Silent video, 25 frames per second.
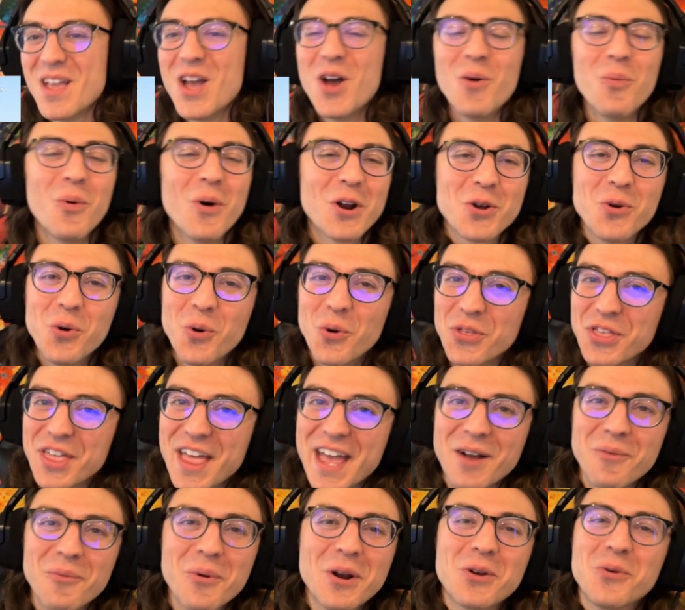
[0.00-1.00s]
What a cool
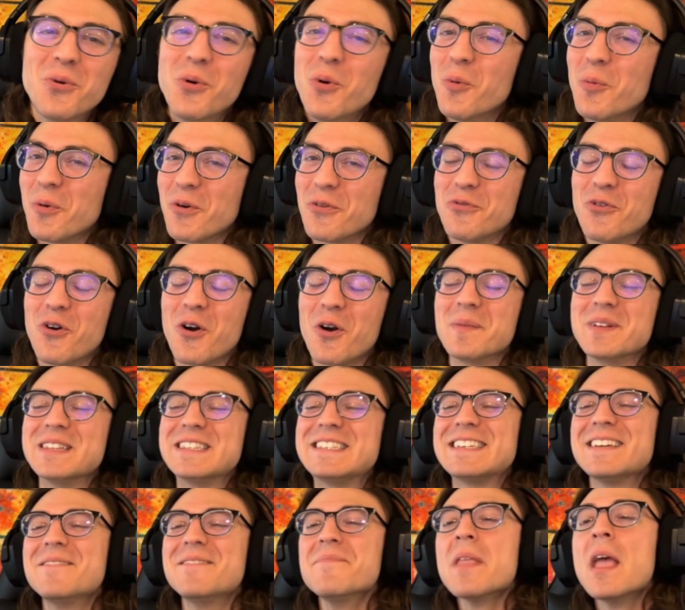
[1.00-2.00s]
thing. What a cool
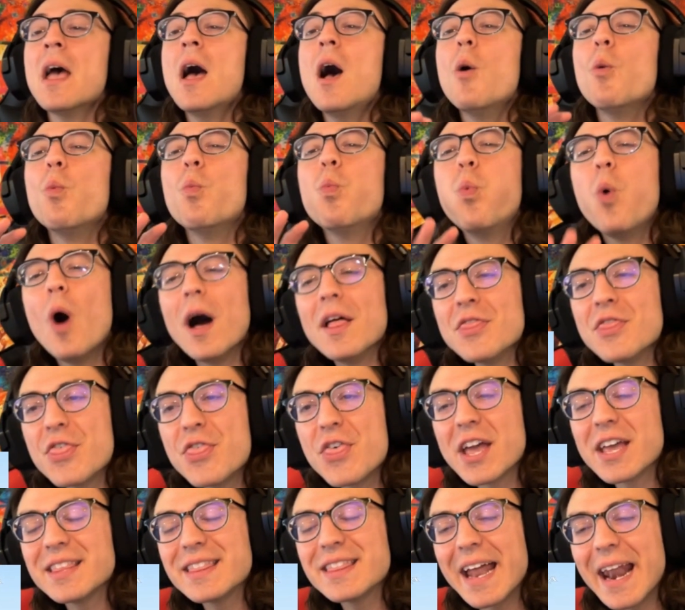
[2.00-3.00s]
performance. One
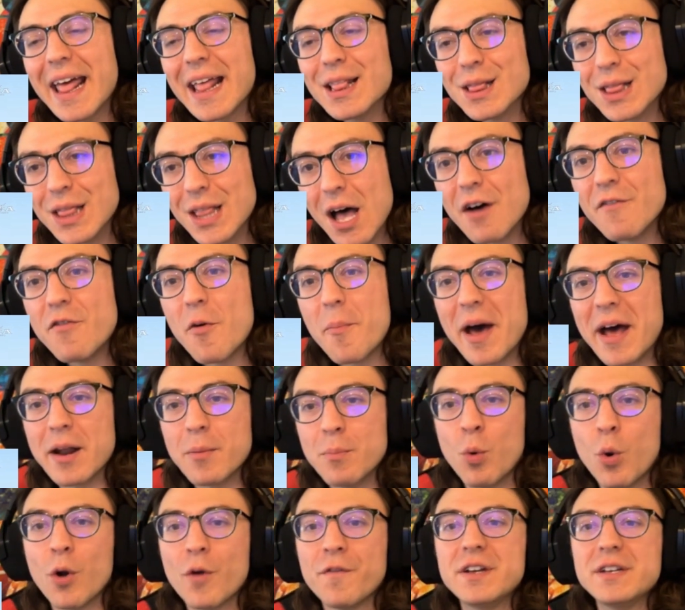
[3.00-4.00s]
thing that I love about
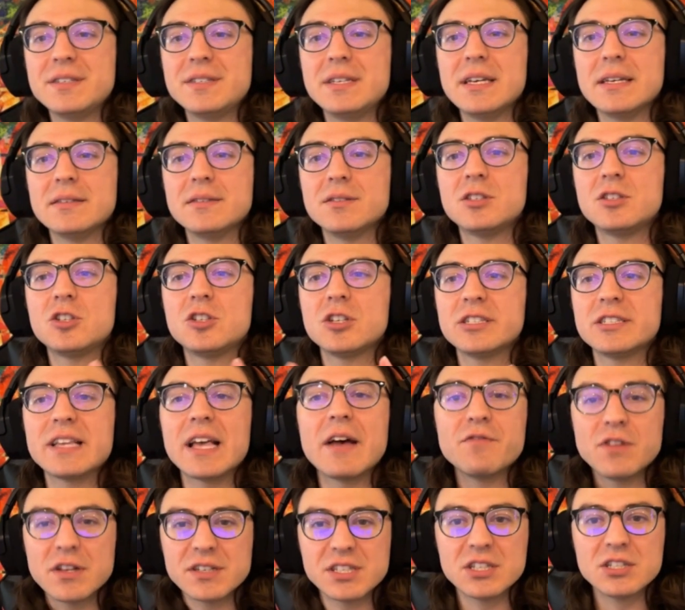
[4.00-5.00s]
Amorphis is, because
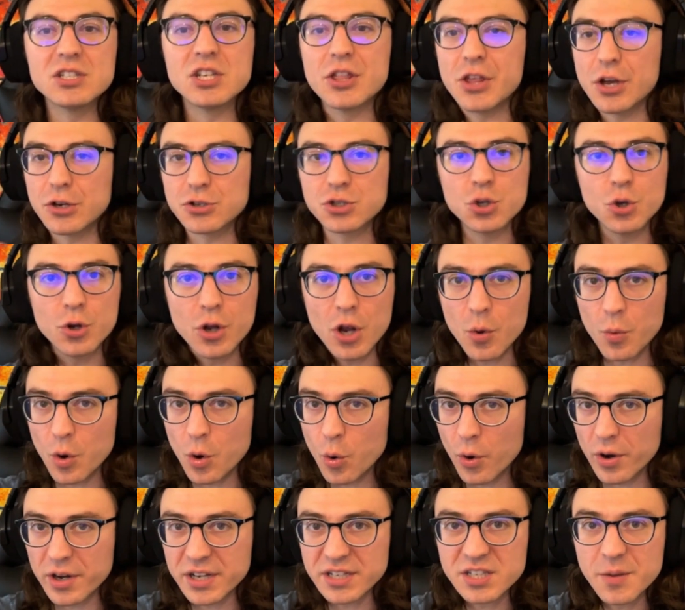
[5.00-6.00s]
I've listened to their studio
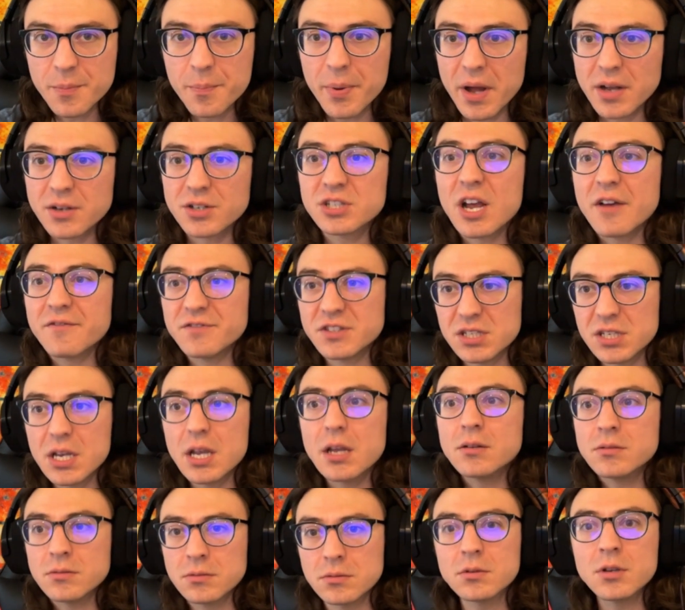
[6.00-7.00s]
recordings a bunch, I've
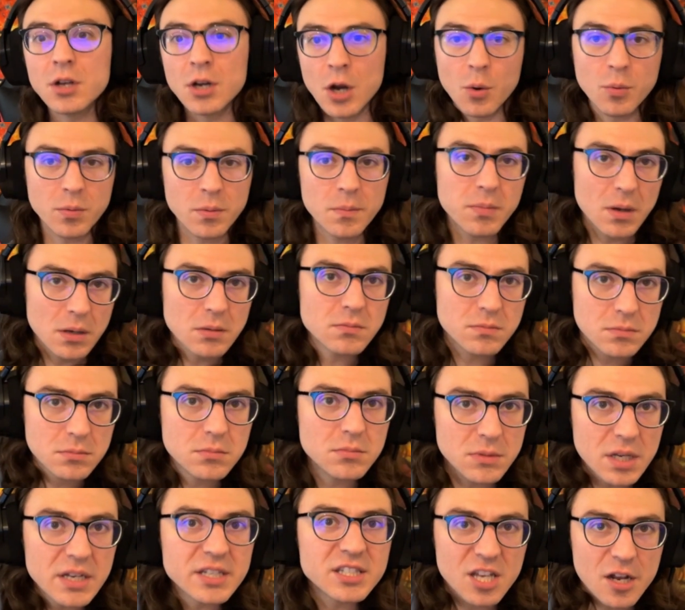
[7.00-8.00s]
seen, you know, a
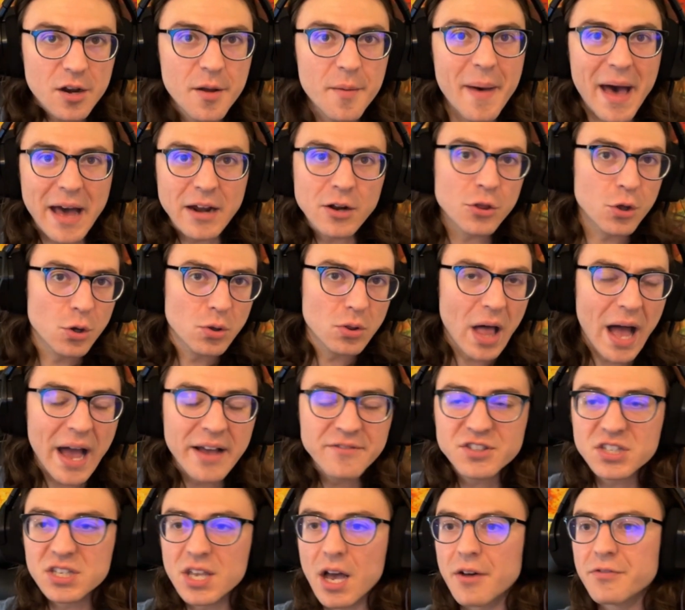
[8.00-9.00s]
decent amount of their
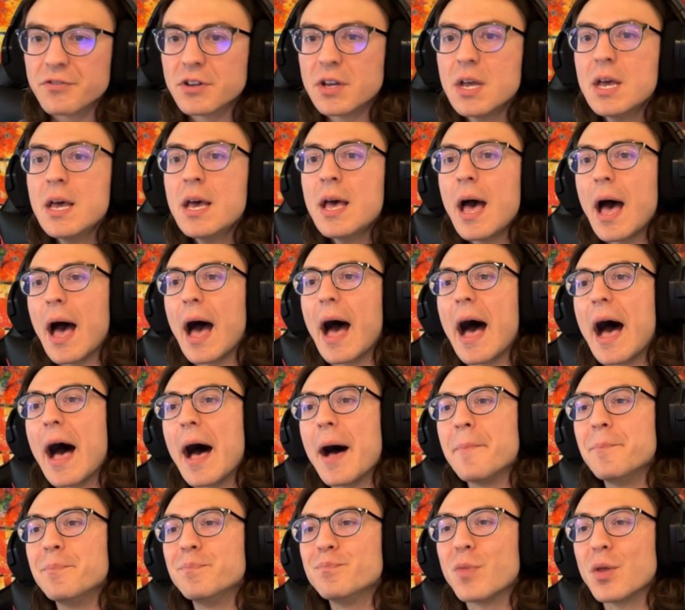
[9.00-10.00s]
live stuff.
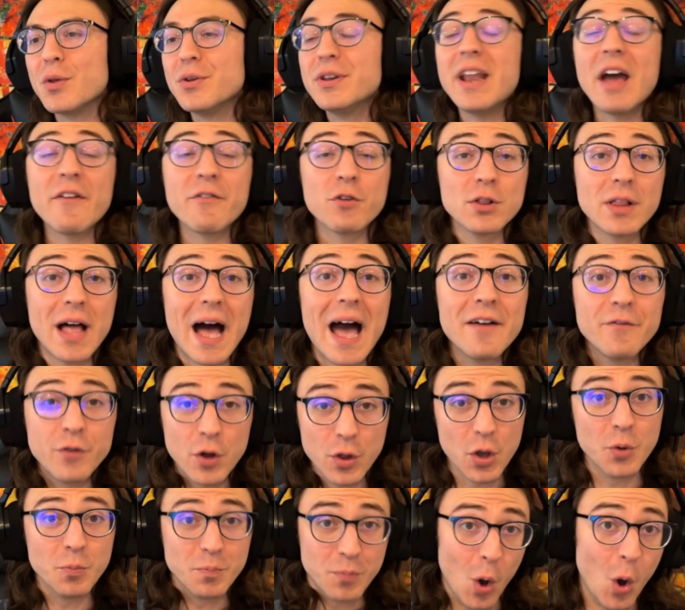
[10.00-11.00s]
Never live,
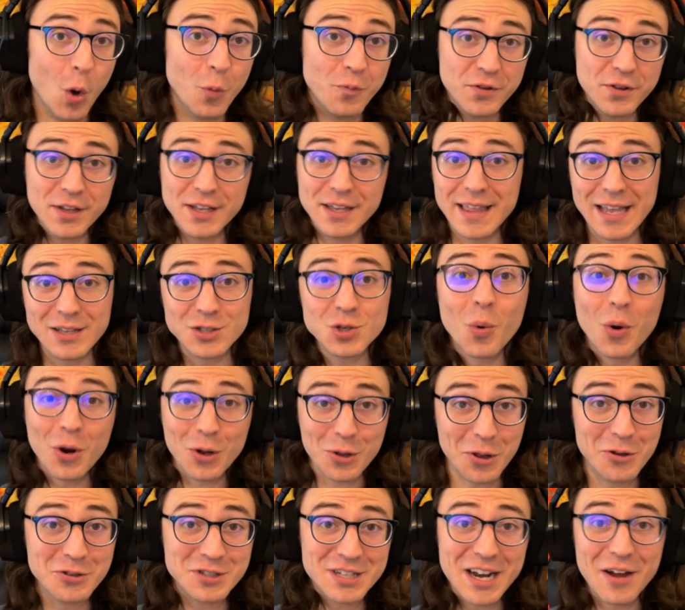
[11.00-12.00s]
although hopefully they tour
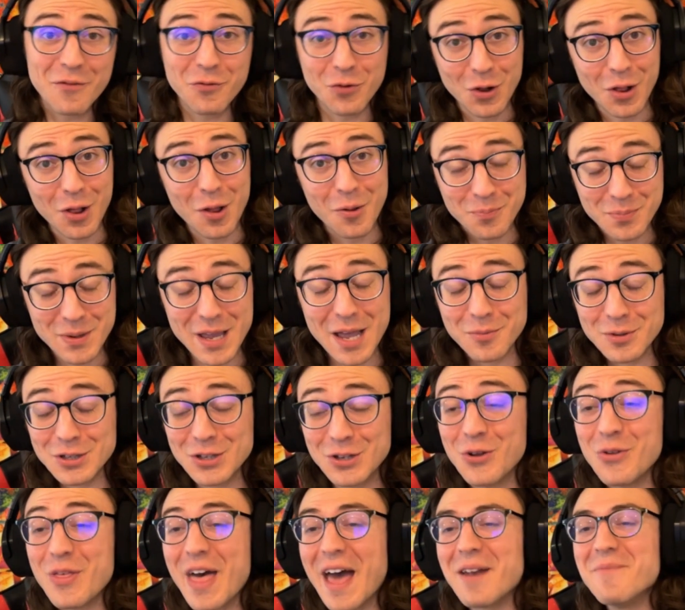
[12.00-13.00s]
close enough where I'll be able to
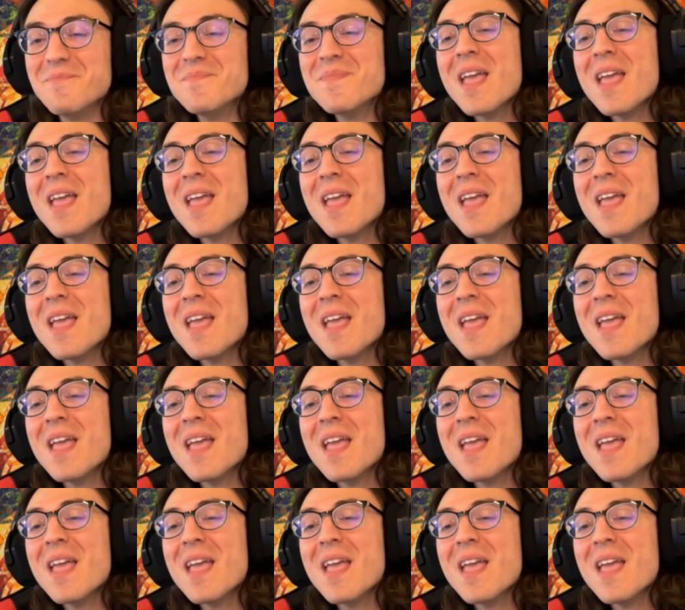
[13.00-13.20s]
do that.